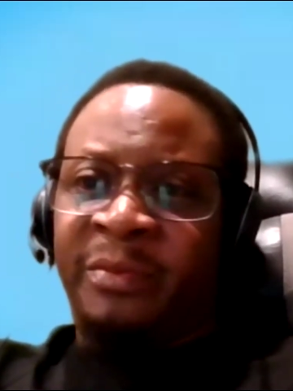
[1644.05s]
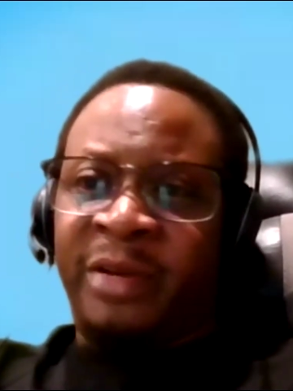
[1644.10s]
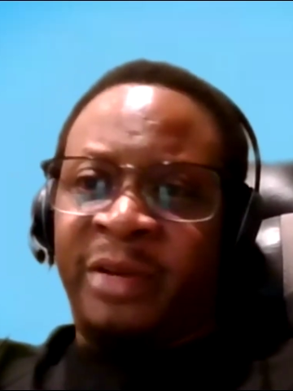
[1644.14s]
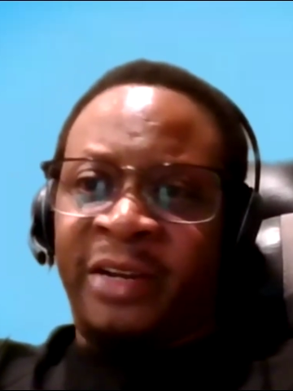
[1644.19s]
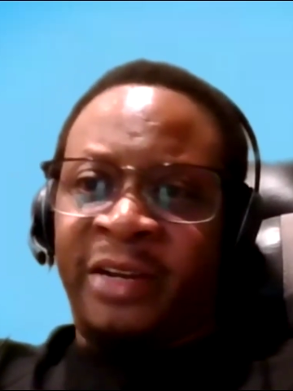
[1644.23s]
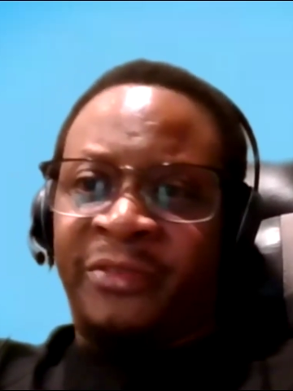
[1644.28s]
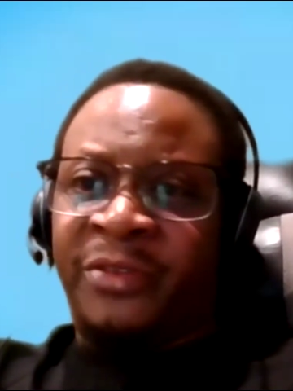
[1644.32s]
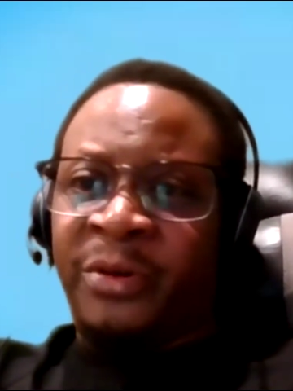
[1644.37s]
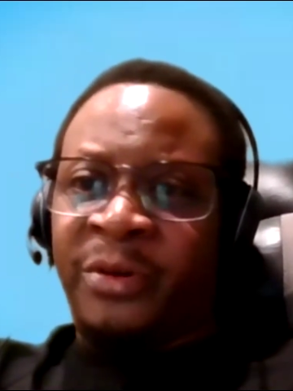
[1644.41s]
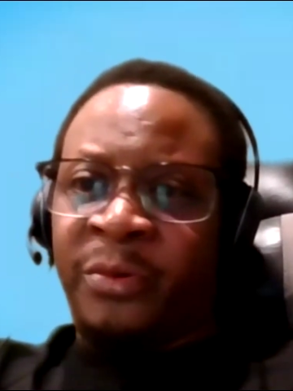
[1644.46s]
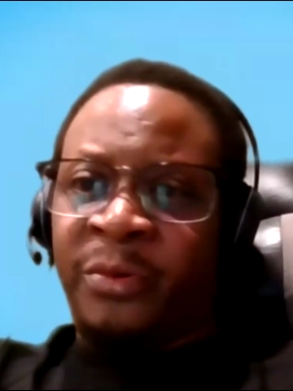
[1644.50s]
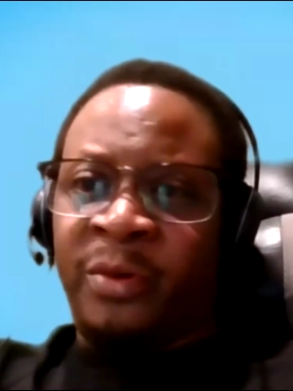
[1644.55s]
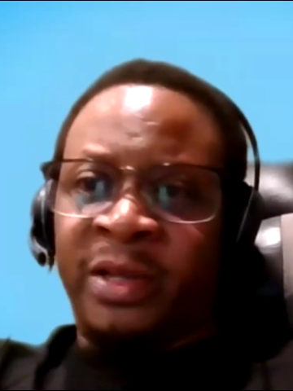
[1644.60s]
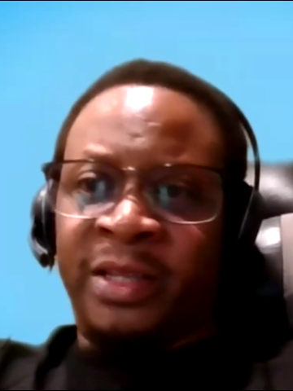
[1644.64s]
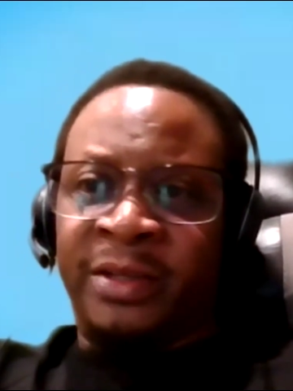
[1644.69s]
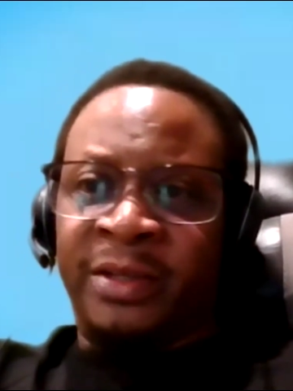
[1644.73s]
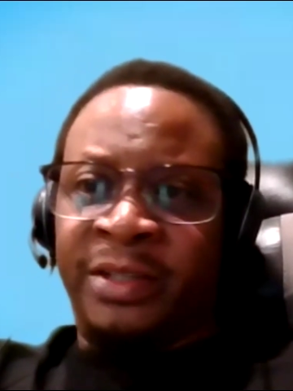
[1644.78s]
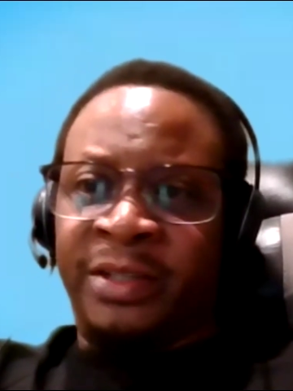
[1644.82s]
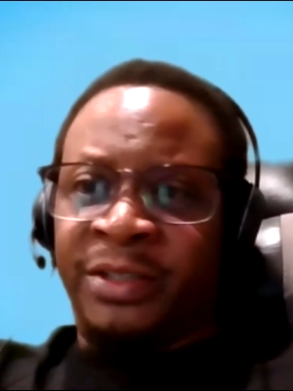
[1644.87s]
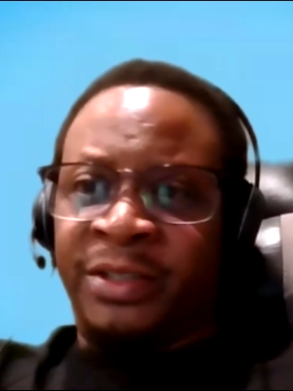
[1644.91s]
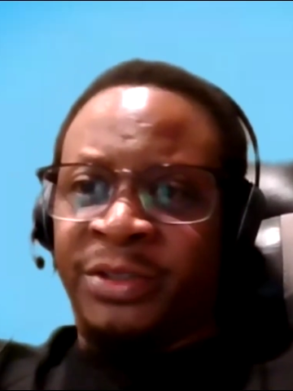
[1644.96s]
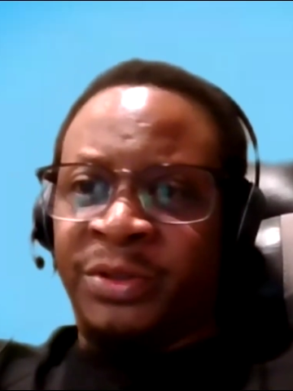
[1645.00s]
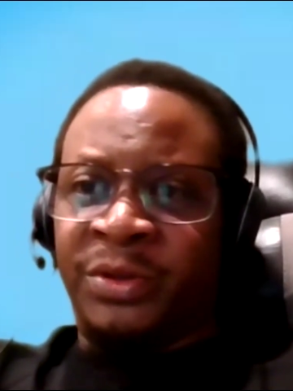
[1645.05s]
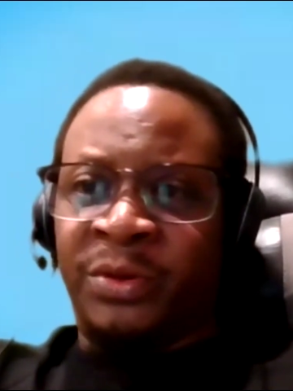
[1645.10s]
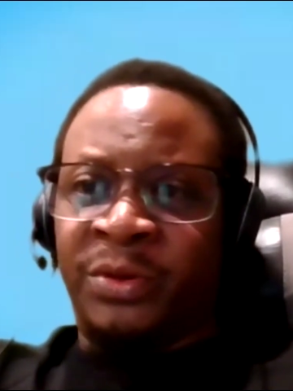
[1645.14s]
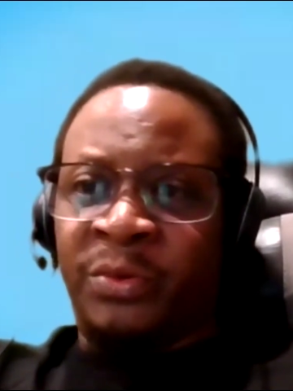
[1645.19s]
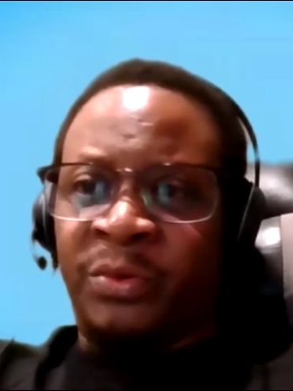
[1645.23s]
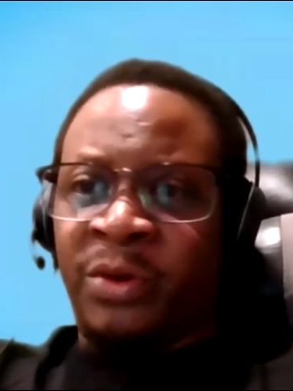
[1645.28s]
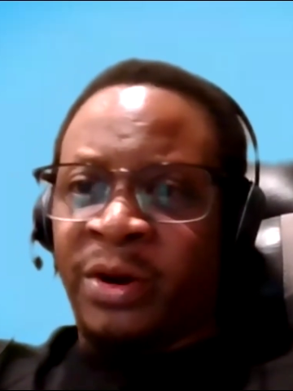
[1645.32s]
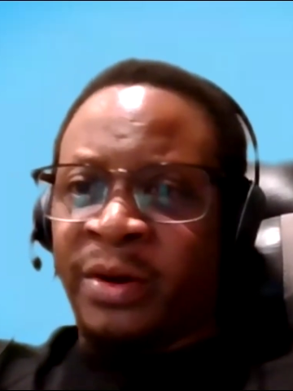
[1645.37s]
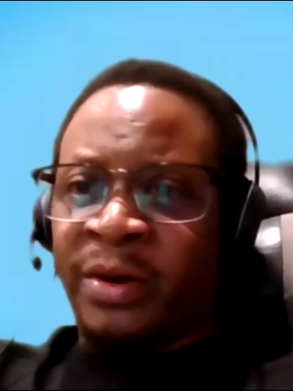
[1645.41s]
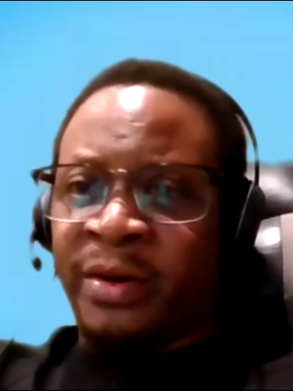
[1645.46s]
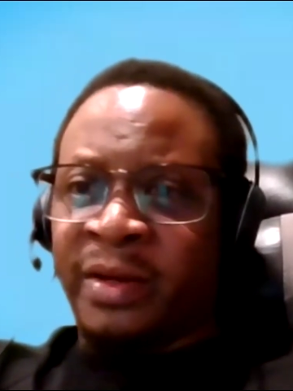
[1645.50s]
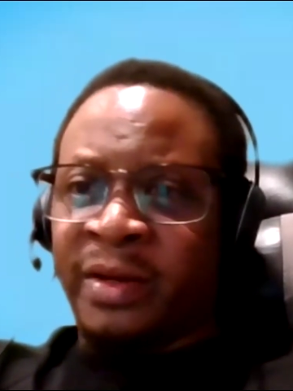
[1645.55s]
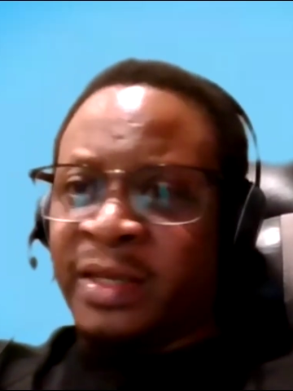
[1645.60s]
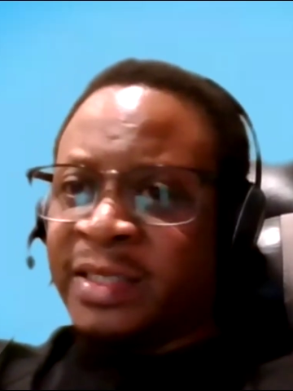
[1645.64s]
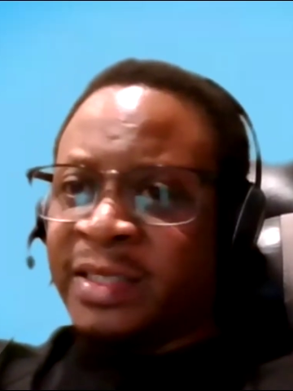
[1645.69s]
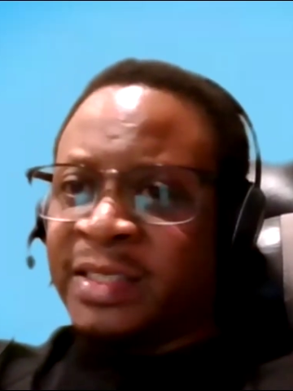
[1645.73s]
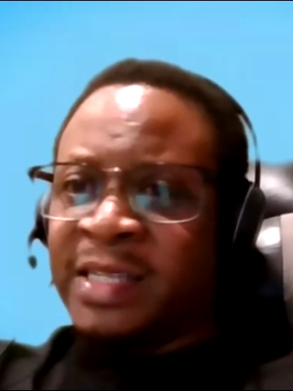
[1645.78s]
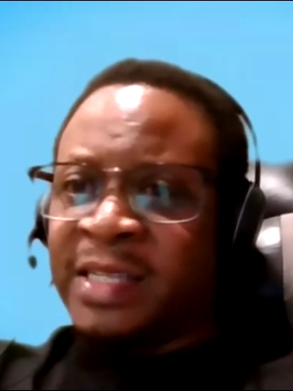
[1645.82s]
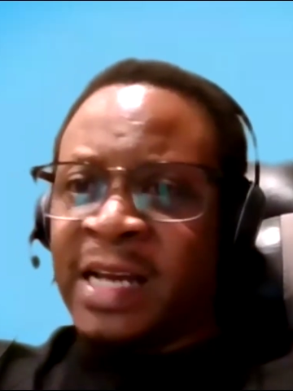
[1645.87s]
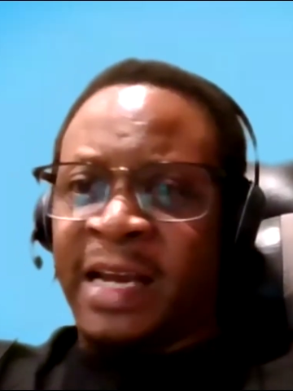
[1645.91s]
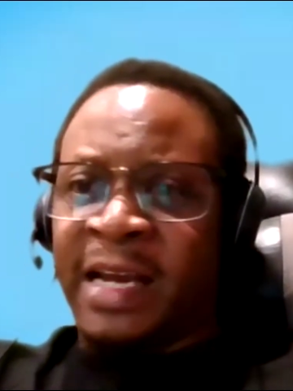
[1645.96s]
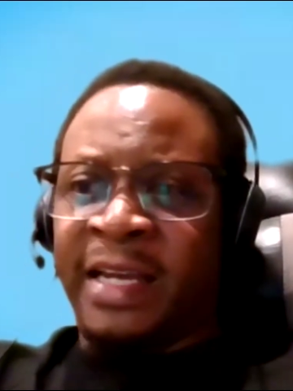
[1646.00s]
but if you're willing to do the work,
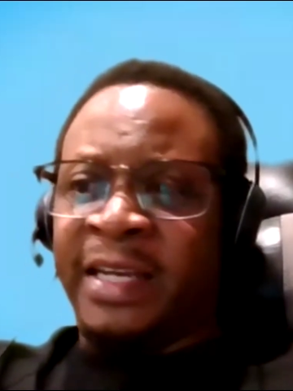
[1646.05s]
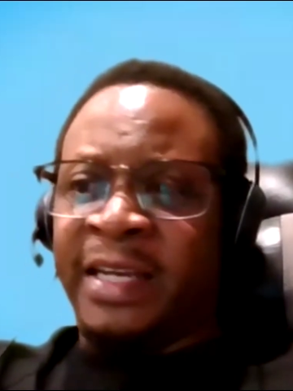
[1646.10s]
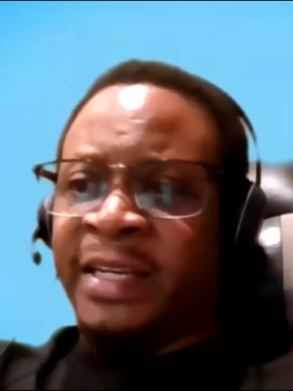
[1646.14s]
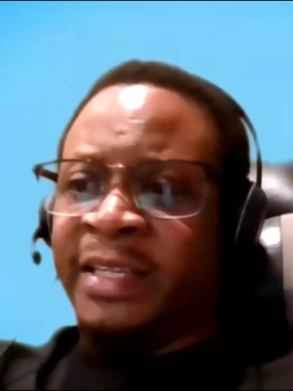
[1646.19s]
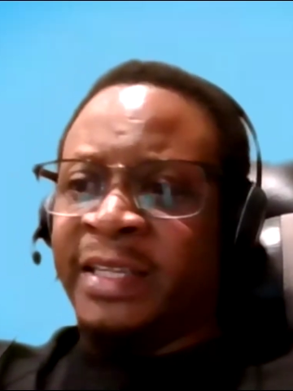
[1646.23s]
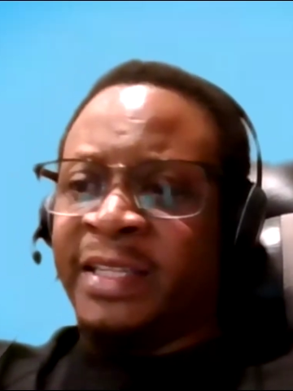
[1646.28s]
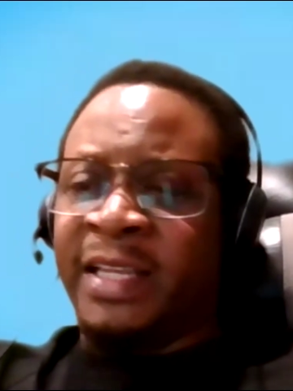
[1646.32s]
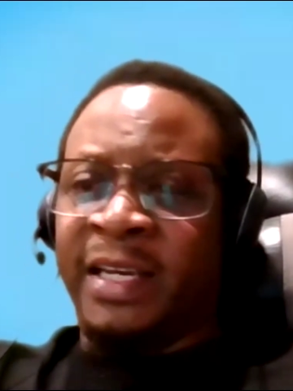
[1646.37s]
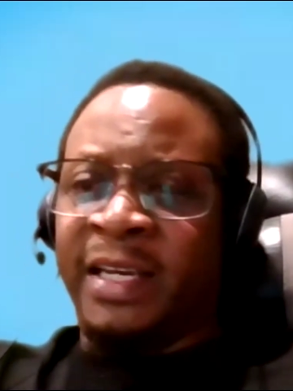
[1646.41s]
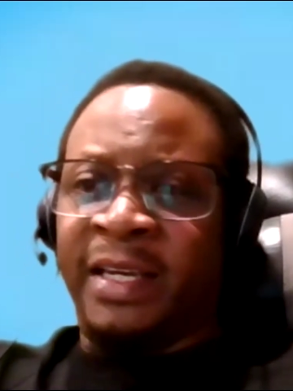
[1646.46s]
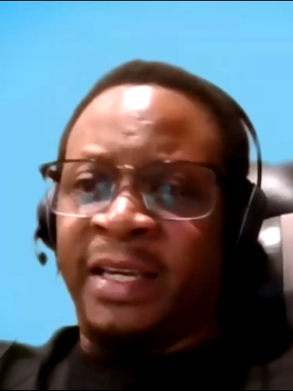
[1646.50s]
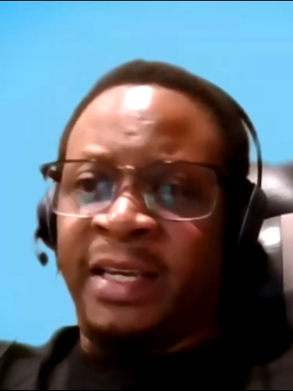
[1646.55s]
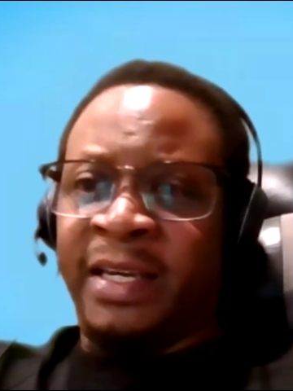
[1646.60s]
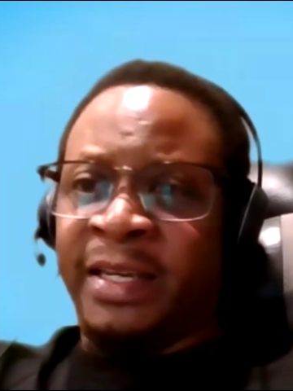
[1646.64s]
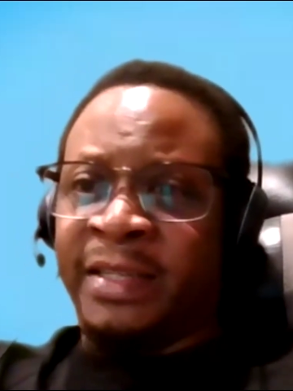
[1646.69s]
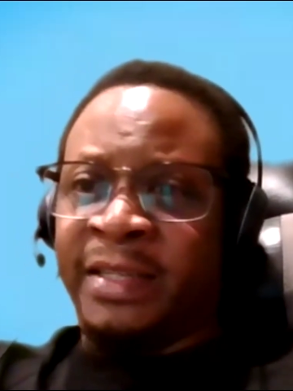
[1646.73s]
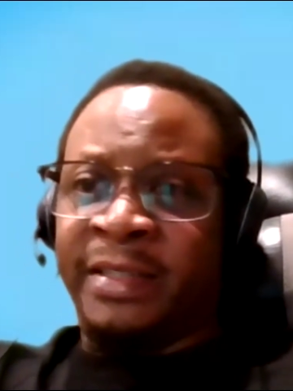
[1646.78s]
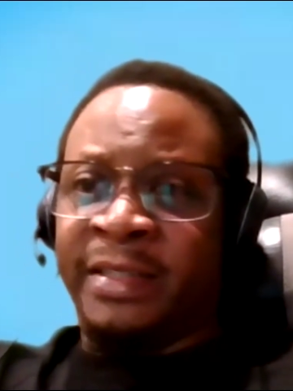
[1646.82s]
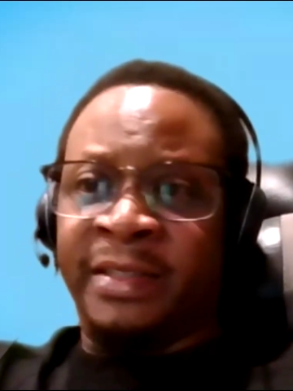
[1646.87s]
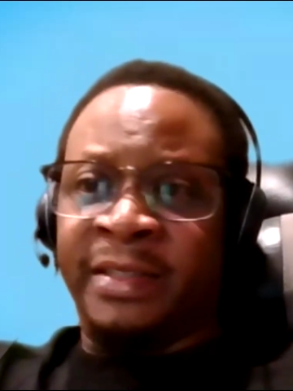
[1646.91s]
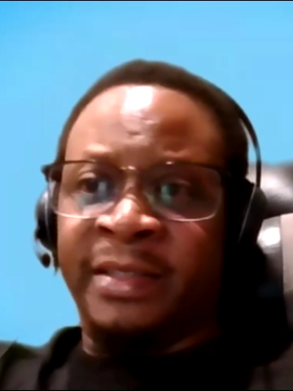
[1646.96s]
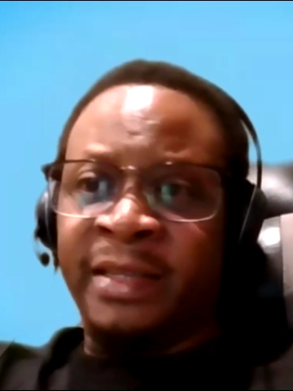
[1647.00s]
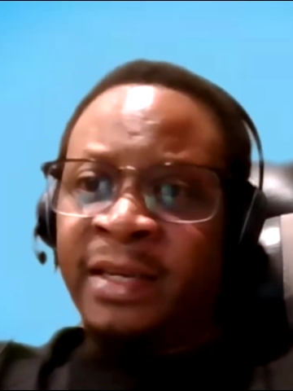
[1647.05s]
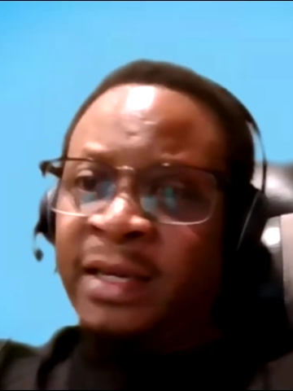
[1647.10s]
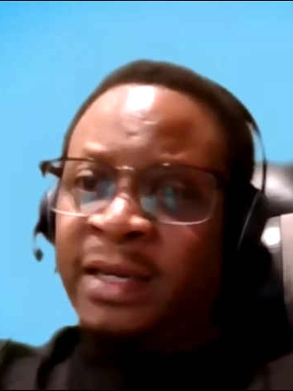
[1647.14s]
it's not anything hidden.